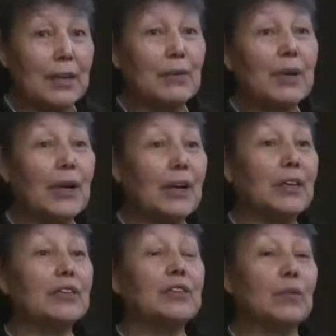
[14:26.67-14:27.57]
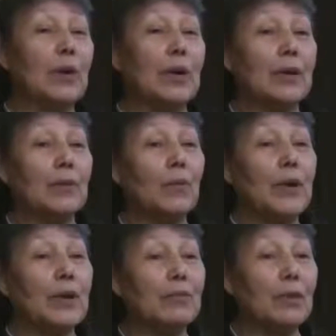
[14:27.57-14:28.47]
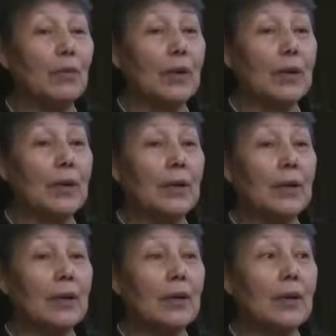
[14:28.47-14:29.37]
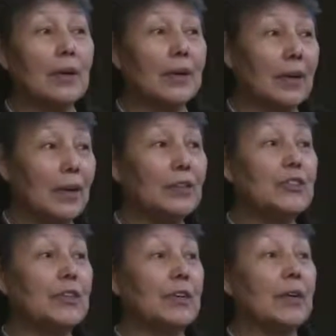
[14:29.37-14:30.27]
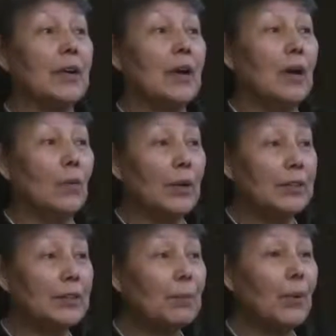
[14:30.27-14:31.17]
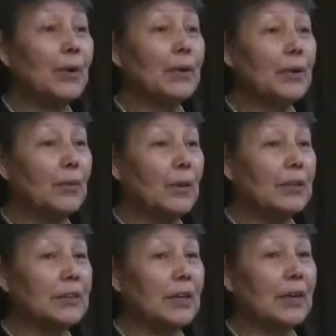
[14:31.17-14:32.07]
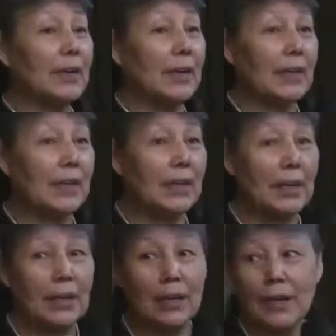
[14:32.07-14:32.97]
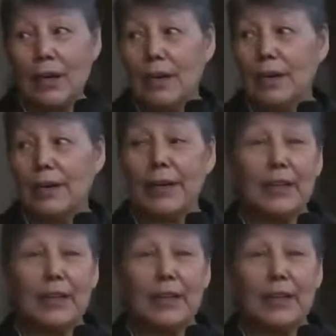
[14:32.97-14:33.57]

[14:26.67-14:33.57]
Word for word: in regards to our way of knowing, our culture, what's important to us in our identity, our